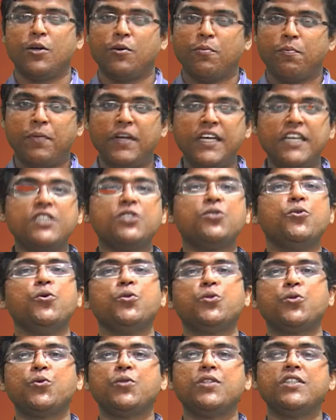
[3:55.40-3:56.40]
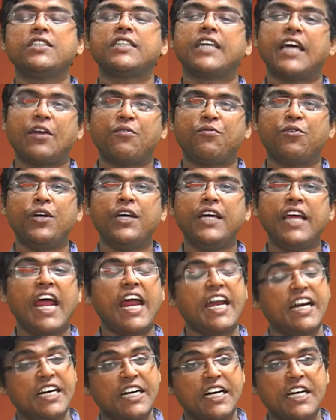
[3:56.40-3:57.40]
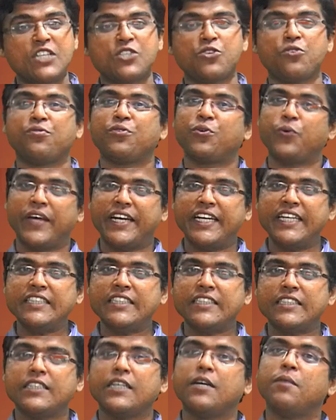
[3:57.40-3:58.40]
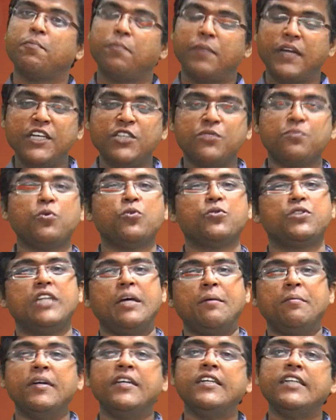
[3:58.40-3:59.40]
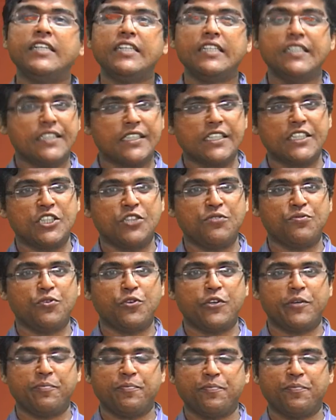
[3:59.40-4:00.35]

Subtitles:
Please go through this carefully, and in case of queries, please post them in discussion forum.